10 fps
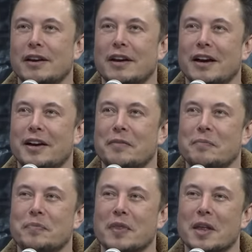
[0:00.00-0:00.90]

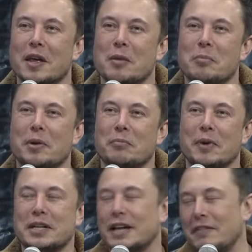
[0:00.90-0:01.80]
um, but
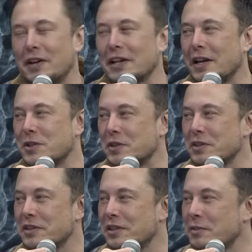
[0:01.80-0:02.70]
my time allocation
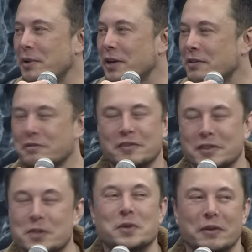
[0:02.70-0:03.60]
is is about
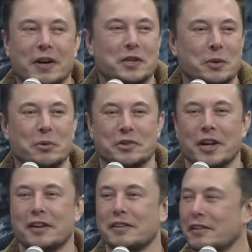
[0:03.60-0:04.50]
literally about two
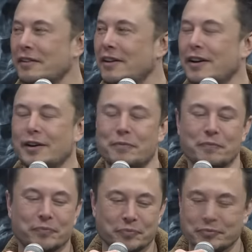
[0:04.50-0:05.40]
percent. Um,
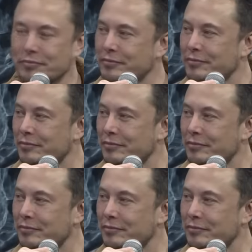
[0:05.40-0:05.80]
Talk about your time